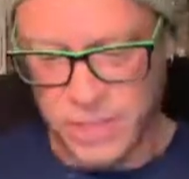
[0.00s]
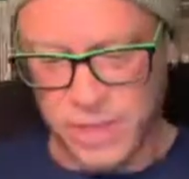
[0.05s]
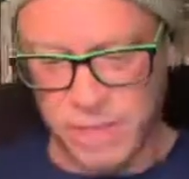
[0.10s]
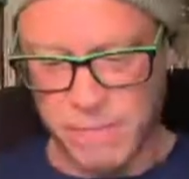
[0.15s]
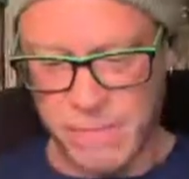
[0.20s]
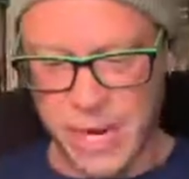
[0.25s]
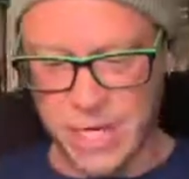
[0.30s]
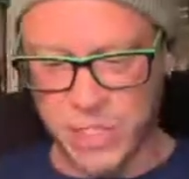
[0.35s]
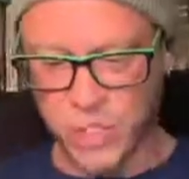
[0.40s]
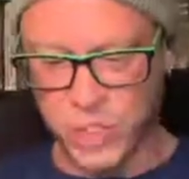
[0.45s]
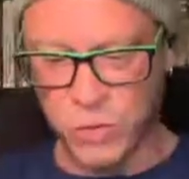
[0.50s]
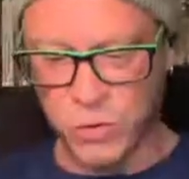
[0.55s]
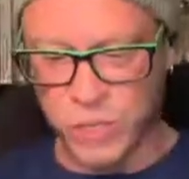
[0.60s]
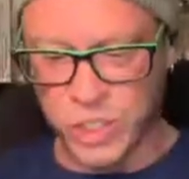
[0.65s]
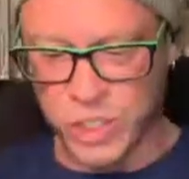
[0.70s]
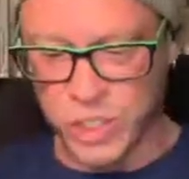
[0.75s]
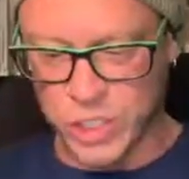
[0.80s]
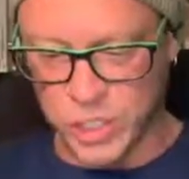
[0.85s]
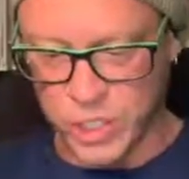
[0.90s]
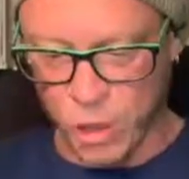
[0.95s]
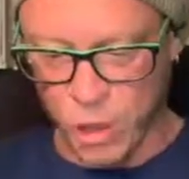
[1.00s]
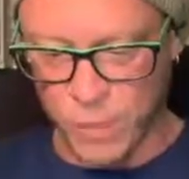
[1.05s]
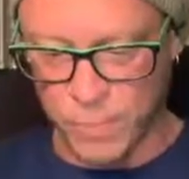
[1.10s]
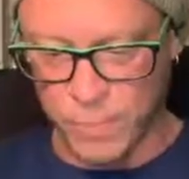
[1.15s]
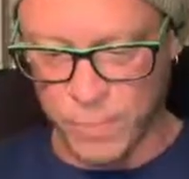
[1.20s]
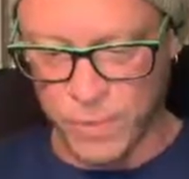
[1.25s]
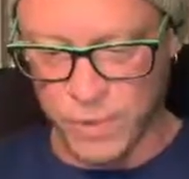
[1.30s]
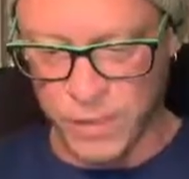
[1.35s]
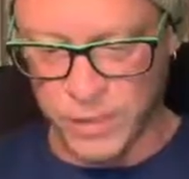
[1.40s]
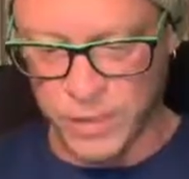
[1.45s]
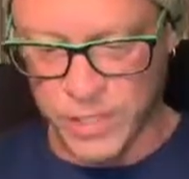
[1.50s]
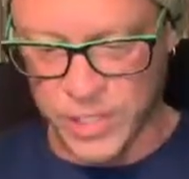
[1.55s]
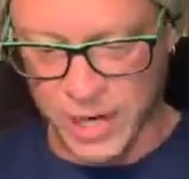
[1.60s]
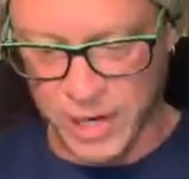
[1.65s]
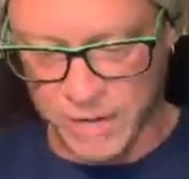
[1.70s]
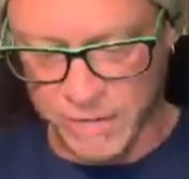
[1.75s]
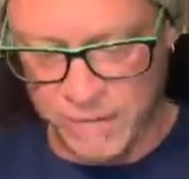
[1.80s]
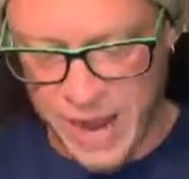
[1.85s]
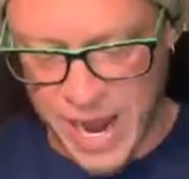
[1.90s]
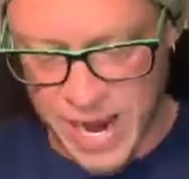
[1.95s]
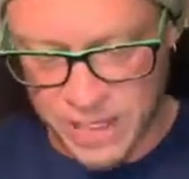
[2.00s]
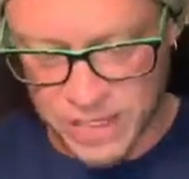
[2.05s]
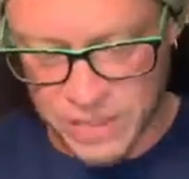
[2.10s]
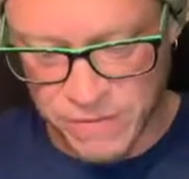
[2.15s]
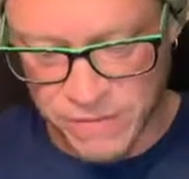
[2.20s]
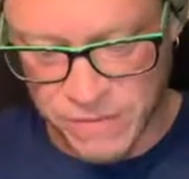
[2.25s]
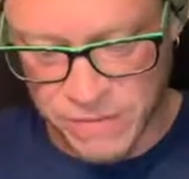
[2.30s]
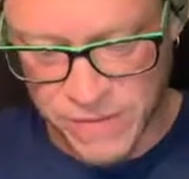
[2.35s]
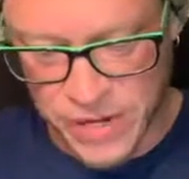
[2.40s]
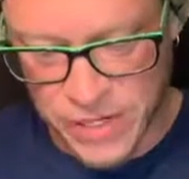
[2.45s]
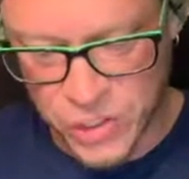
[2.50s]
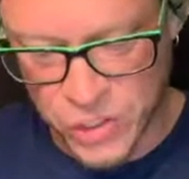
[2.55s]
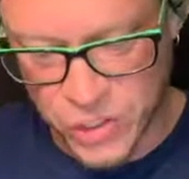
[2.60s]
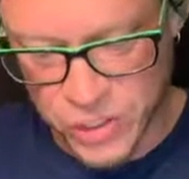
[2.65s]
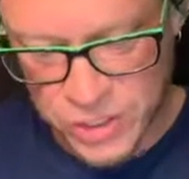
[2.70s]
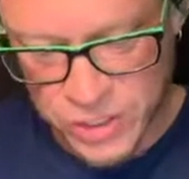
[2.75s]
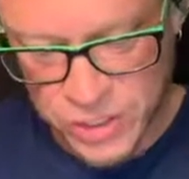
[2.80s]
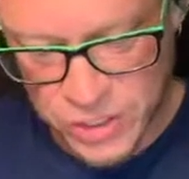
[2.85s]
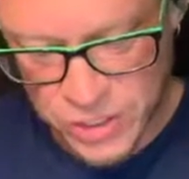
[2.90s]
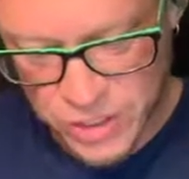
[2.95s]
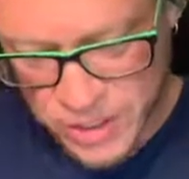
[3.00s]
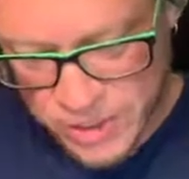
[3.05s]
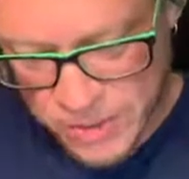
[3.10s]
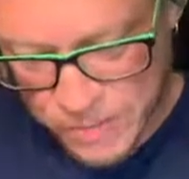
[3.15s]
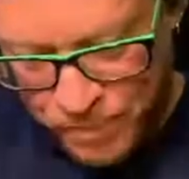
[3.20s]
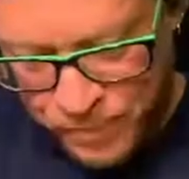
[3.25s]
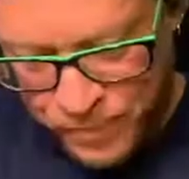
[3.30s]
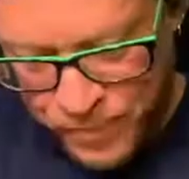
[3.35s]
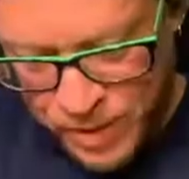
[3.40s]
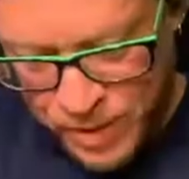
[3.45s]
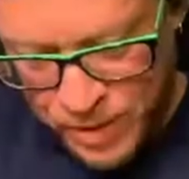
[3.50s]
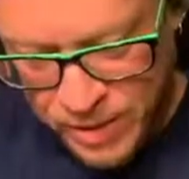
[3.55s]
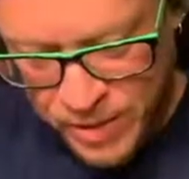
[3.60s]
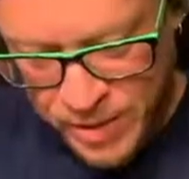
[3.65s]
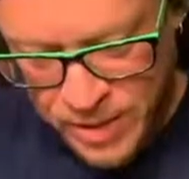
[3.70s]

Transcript: by Jewish interpreters and of acts of vengeance. The